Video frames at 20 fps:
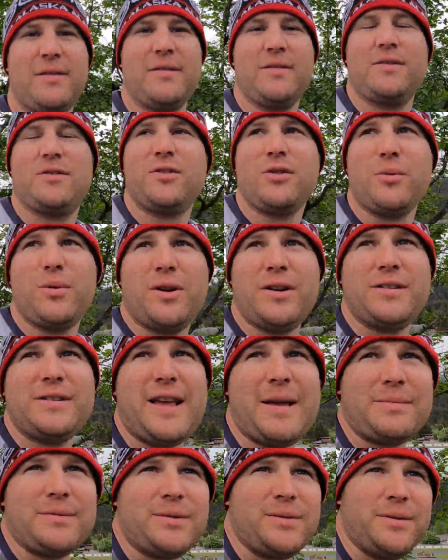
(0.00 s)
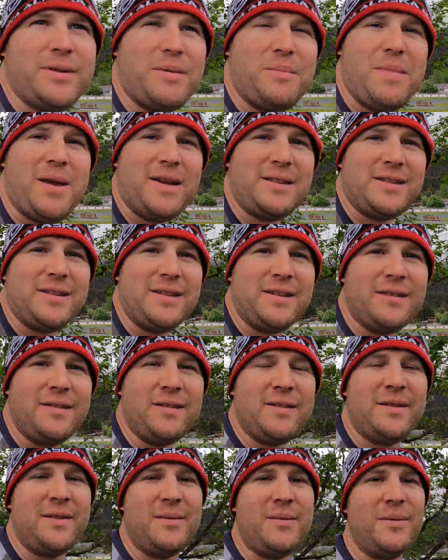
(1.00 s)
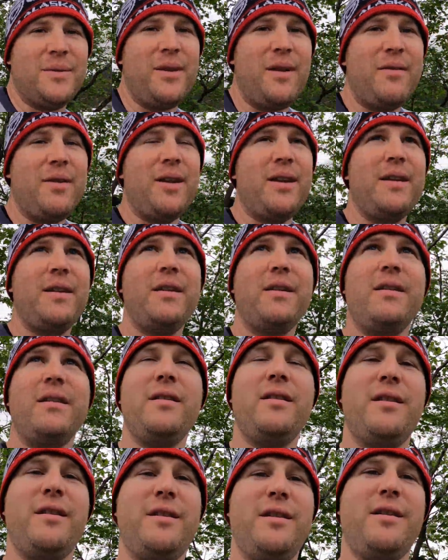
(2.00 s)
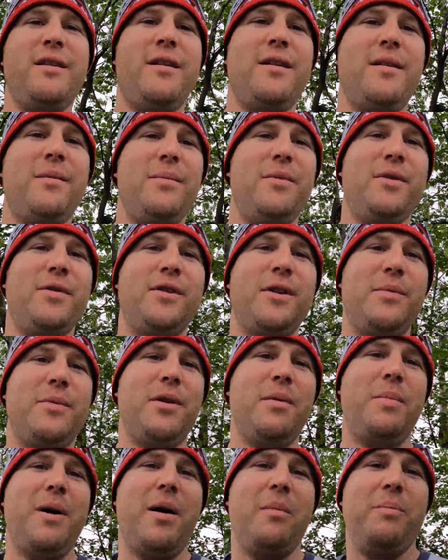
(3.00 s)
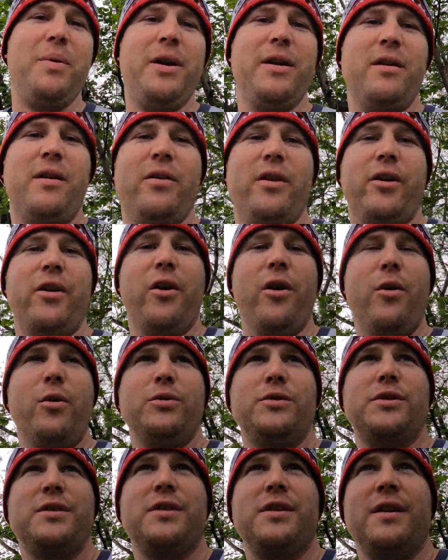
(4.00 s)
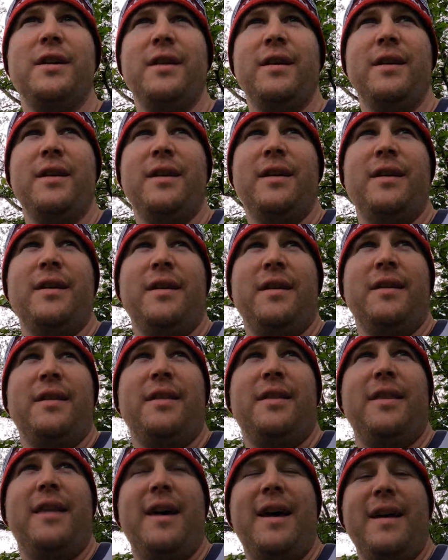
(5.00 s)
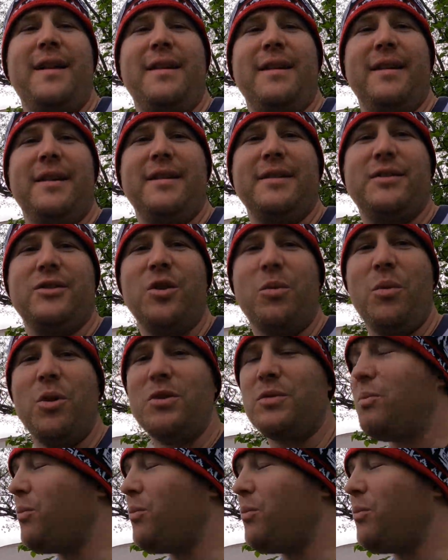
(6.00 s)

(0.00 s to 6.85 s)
Seward is absolutely amazing. Love it here. There's something about being on the coast that is so much